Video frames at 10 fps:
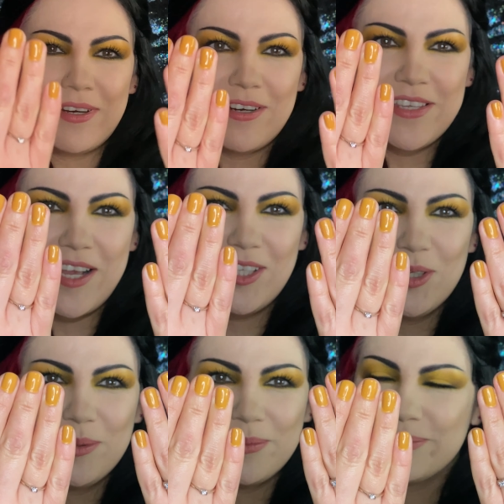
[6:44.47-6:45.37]
are
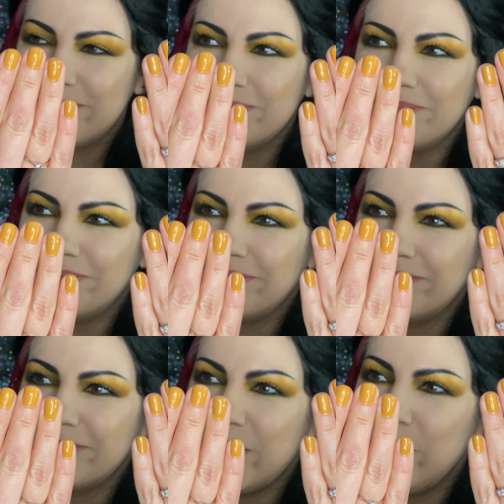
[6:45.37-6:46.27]
yellow.
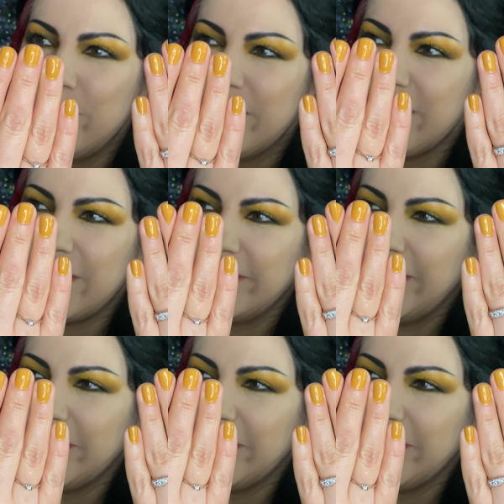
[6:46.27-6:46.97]
Who would have thunk